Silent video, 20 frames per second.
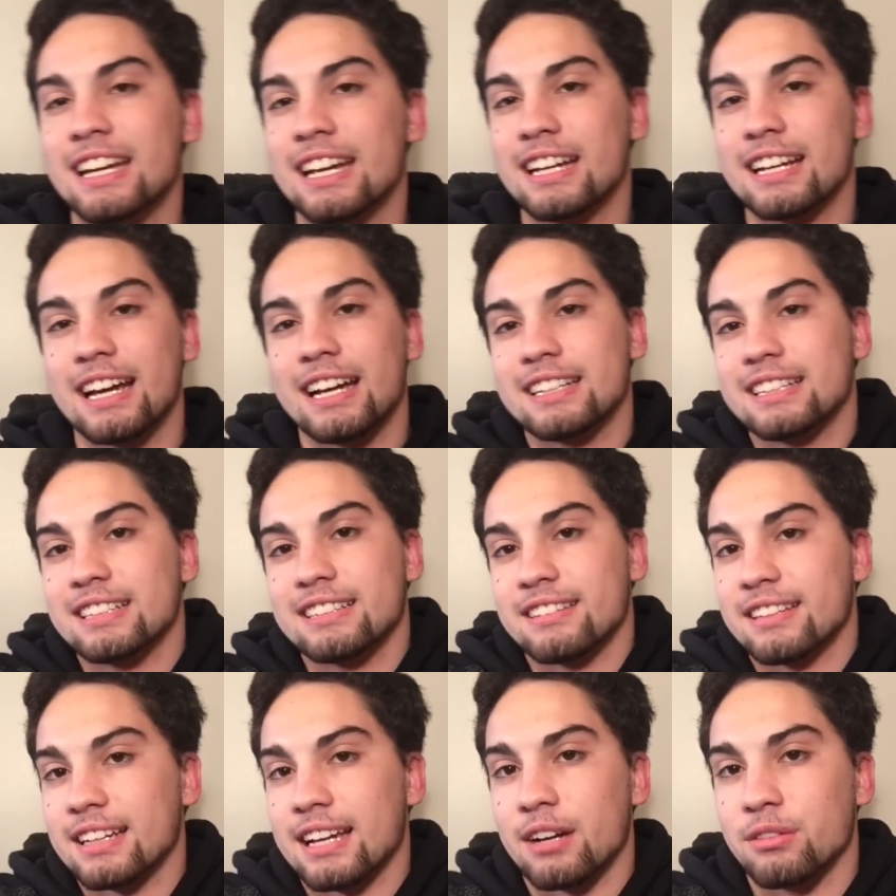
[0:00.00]
and I
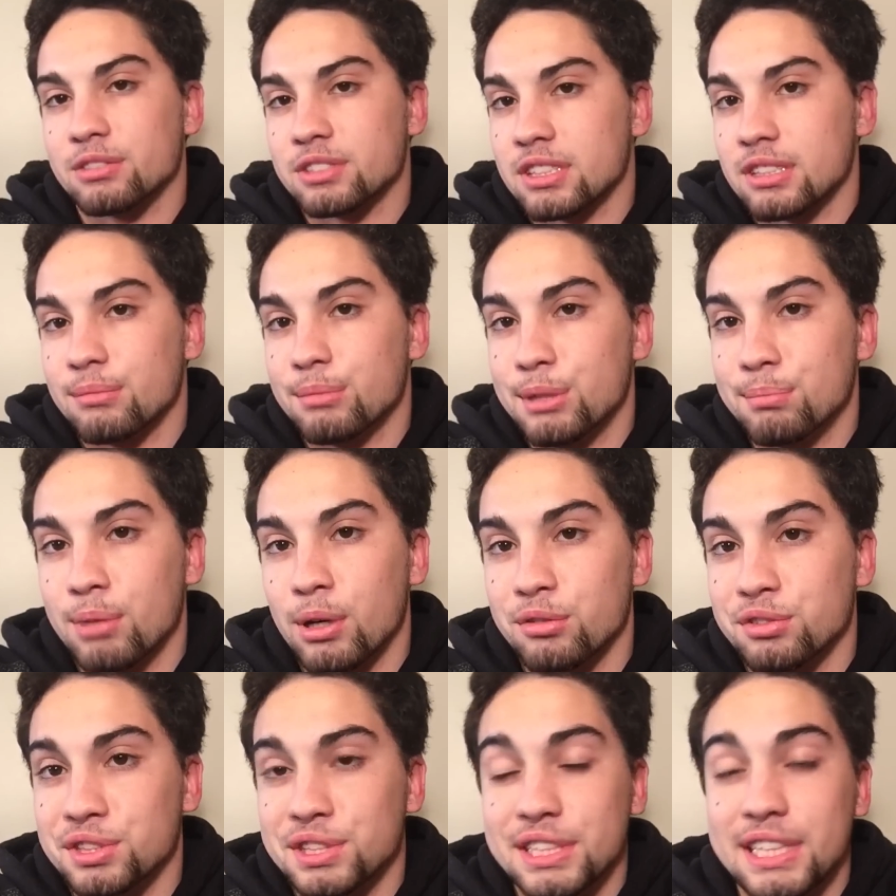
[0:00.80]
didn't think I was going to be
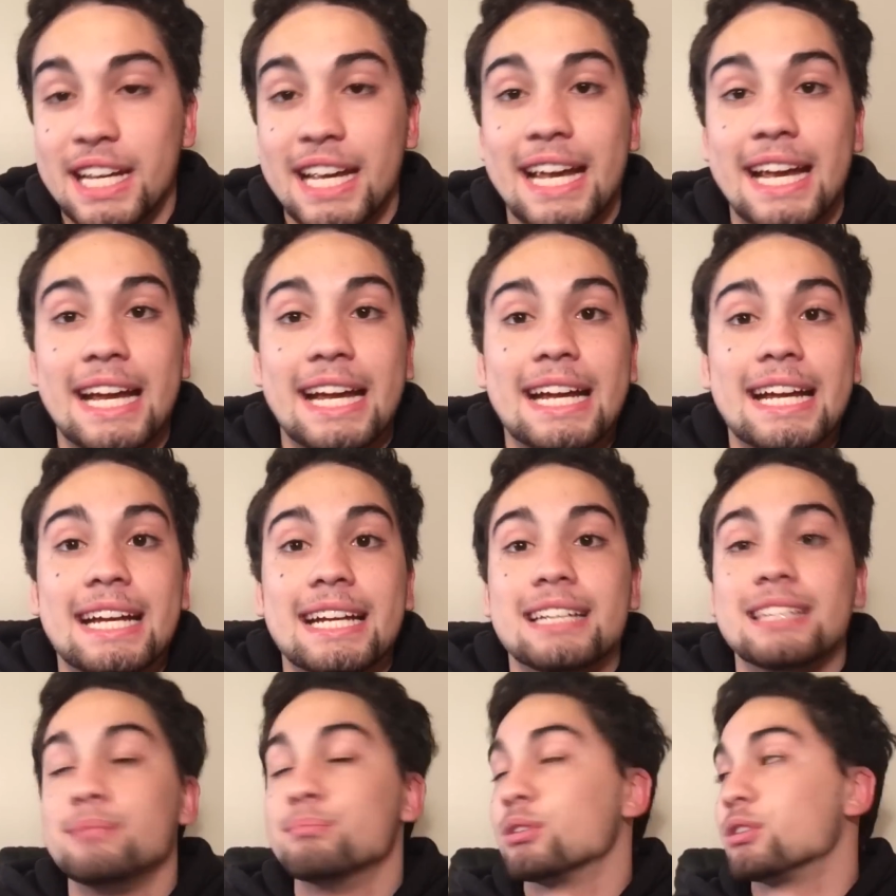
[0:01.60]
posting
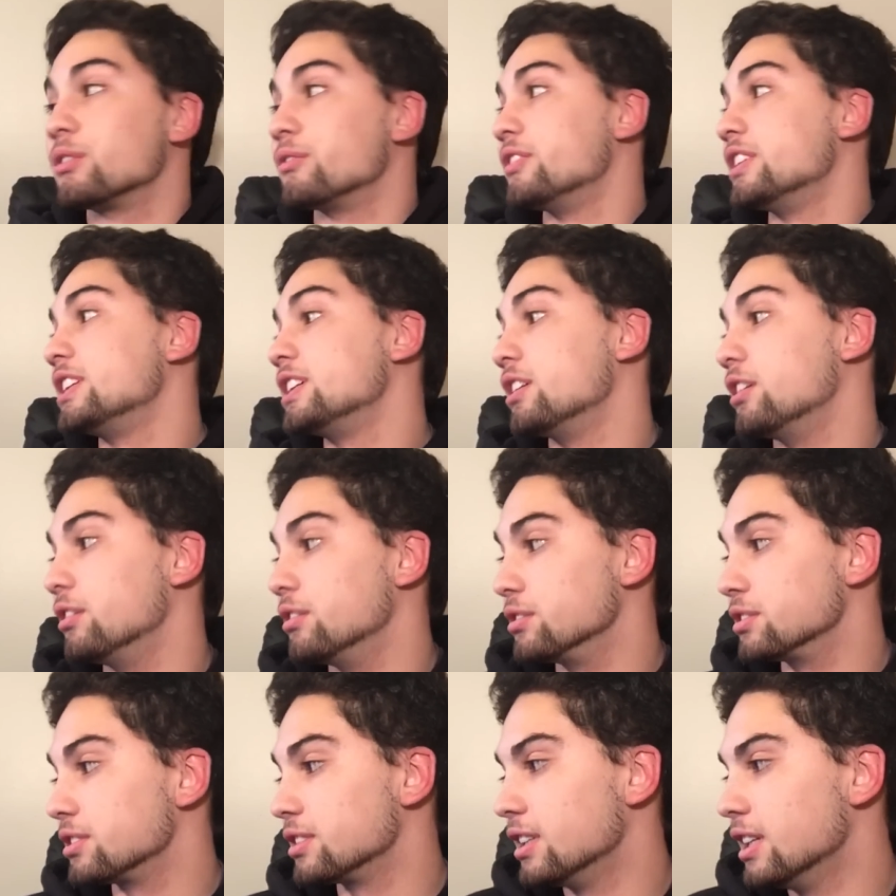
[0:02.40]
any more
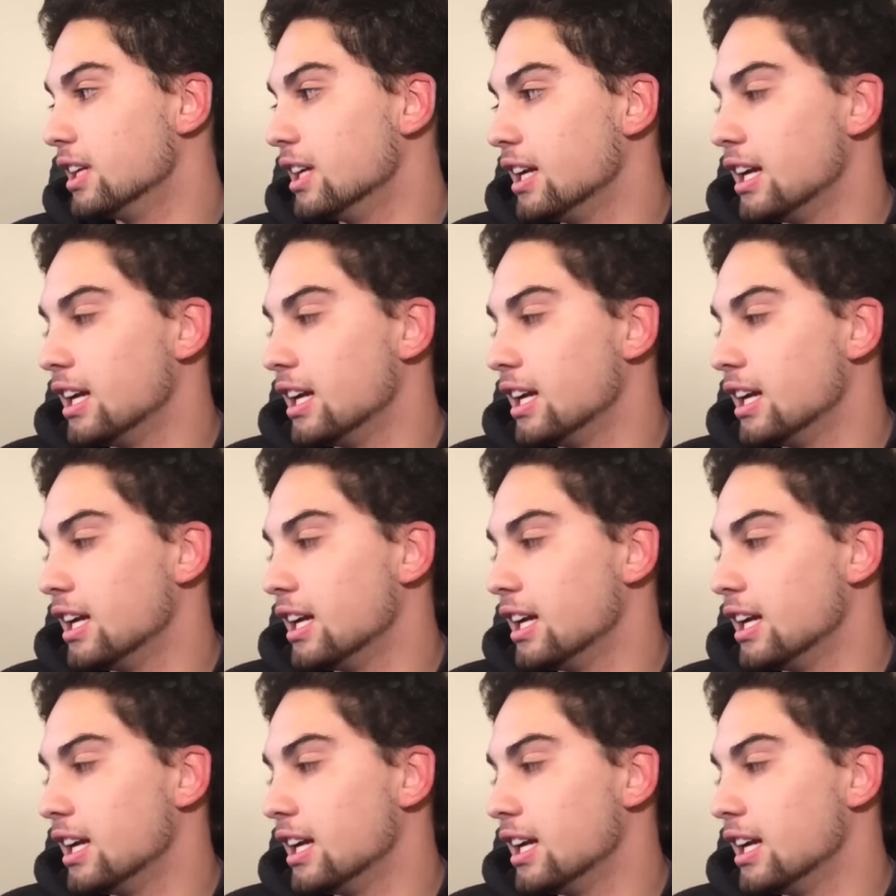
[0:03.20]
videos